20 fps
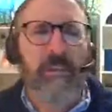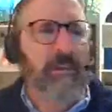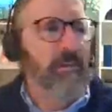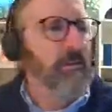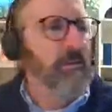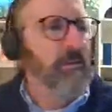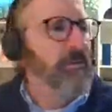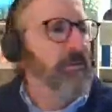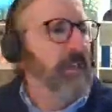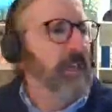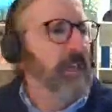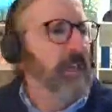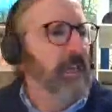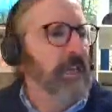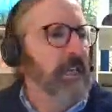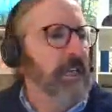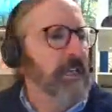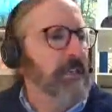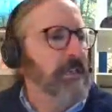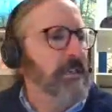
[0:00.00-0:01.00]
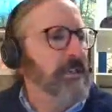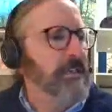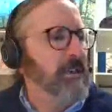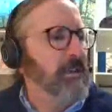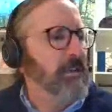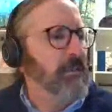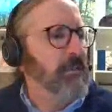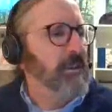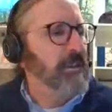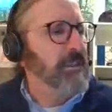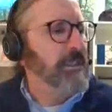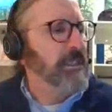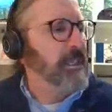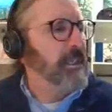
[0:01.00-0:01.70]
Okay, so this